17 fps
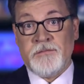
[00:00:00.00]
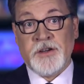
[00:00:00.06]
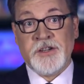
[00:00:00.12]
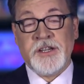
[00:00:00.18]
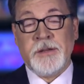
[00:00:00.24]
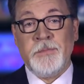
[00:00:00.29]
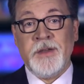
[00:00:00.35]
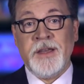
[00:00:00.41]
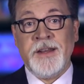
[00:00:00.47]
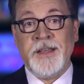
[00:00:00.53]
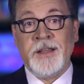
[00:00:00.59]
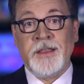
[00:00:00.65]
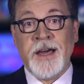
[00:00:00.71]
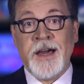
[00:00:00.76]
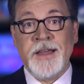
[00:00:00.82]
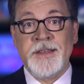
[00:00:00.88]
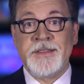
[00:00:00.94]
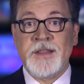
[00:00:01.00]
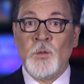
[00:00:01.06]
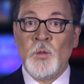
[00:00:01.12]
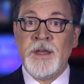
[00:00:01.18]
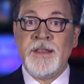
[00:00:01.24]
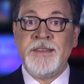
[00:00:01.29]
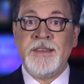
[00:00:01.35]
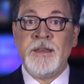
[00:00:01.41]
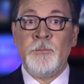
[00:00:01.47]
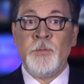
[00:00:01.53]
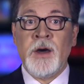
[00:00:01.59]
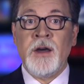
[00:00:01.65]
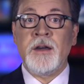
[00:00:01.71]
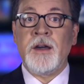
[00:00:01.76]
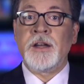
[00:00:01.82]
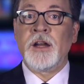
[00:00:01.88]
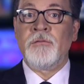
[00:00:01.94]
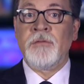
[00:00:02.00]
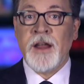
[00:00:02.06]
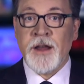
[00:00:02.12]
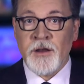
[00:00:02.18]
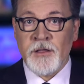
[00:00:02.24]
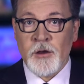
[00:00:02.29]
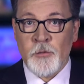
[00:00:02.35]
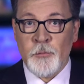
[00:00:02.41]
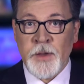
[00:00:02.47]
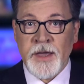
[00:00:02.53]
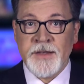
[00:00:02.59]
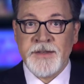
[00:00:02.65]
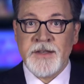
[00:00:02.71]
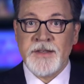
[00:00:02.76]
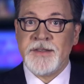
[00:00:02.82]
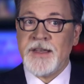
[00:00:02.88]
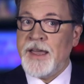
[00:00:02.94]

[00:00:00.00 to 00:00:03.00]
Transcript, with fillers: Russian media lies that we debunk on a regular basis,